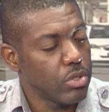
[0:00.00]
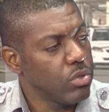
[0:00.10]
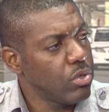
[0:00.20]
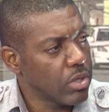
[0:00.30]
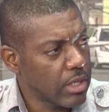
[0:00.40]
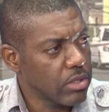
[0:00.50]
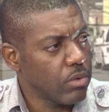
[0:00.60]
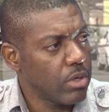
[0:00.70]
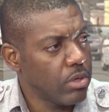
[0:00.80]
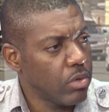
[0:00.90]
look at
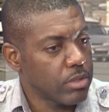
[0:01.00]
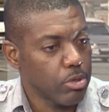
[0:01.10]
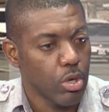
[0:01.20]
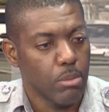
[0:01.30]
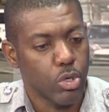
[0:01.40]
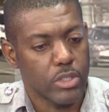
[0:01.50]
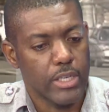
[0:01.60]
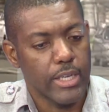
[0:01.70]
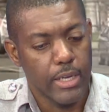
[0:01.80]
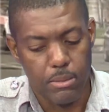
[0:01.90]
our laws,
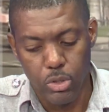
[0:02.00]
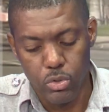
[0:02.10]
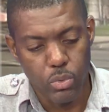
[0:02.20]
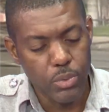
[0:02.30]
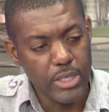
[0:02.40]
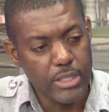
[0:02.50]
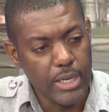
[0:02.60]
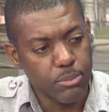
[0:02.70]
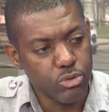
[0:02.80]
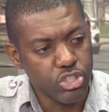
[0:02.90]
because what we need
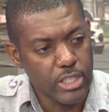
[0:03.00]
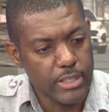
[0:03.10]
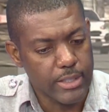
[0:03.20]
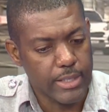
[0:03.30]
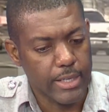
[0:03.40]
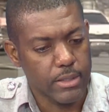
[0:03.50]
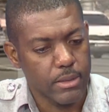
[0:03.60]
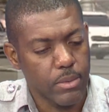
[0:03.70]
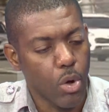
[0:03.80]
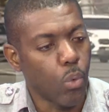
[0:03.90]
to appreciate is that
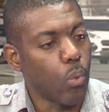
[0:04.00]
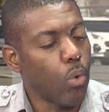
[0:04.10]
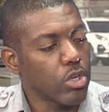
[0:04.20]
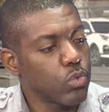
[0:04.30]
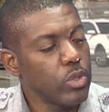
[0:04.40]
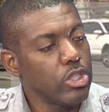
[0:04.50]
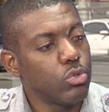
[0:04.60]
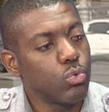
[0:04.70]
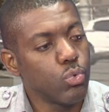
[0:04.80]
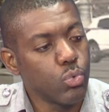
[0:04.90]
what we
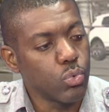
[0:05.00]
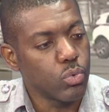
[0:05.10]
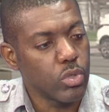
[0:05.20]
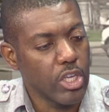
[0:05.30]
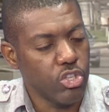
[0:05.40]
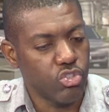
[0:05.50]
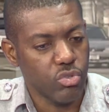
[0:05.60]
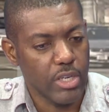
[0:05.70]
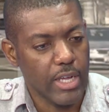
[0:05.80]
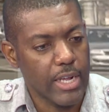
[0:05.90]
do in
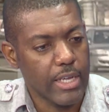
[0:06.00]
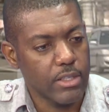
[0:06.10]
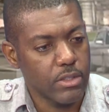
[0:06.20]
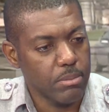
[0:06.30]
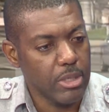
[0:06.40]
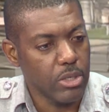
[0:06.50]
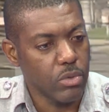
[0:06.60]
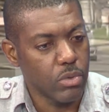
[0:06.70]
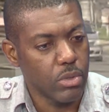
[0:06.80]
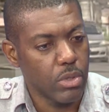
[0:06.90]
Trinidad and
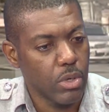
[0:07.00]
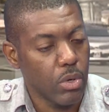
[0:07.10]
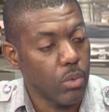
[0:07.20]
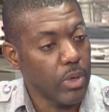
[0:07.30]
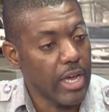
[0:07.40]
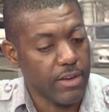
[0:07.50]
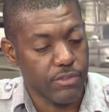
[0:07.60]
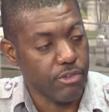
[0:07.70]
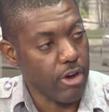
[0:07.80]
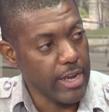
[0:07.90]
Tobago, we
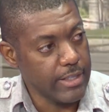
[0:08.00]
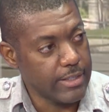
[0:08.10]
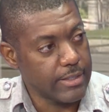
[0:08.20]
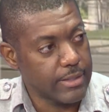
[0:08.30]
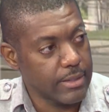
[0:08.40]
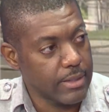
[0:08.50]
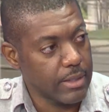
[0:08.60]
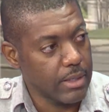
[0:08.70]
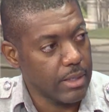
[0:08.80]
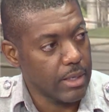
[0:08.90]
have rights
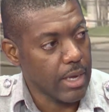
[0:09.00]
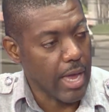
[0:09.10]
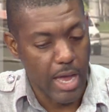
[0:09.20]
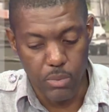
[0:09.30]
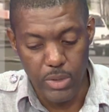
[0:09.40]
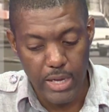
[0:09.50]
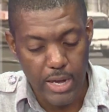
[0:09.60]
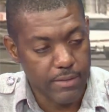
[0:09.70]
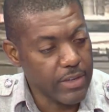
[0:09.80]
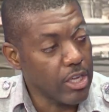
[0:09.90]
and we
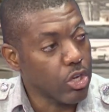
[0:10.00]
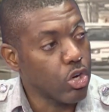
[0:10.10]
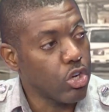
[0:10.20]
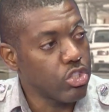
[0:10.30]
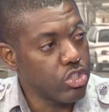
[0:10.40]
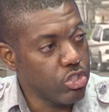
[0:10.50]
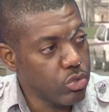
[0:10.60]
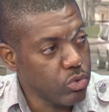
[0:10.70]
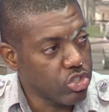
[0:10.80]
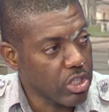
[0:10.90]
have a
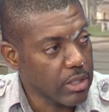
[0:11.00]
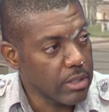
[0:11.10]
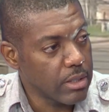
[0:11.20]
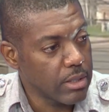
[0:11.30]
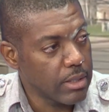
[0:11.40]
constitution